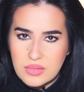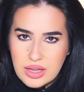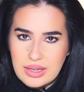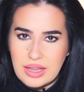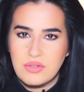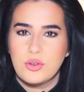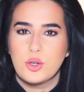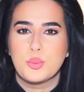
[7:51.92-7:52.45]

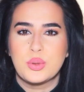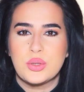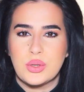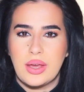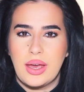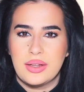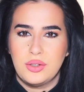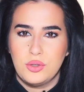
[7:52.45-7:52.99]
like very put
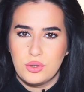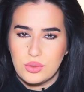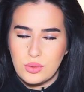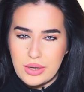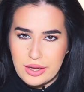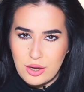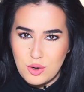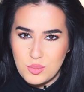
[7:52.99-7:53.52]
together, you know,
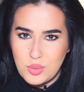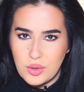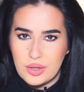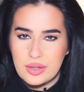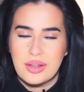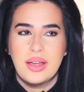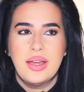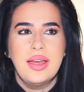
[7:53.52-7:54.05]
like on
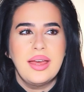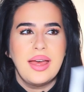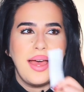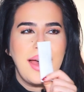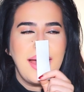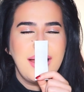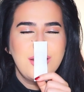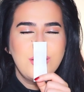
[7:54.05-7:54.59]
point.
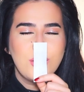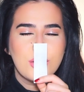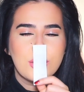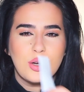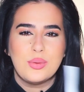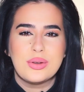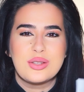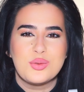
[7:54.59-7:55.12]
And you're
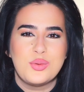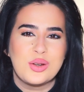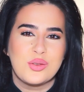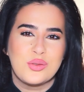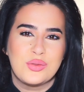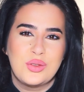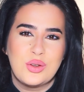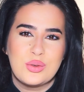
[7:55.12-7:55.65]
going to one
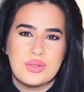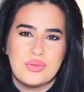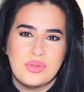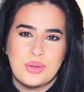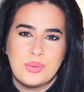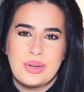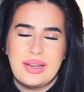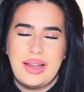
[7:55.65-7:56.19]
of those
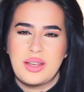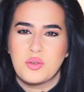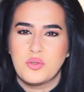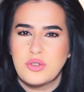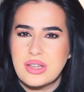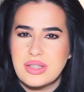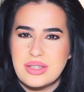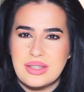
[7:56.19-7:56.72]
very like
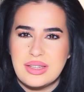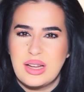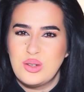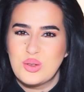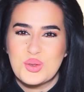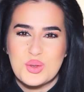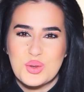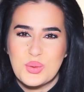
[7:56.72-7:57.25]
fancy and
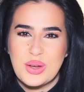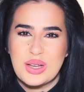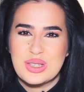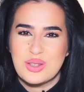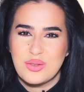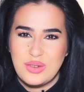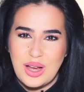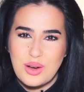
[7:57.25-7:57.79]

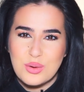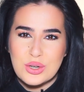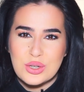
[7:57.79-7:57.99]
luxurious flower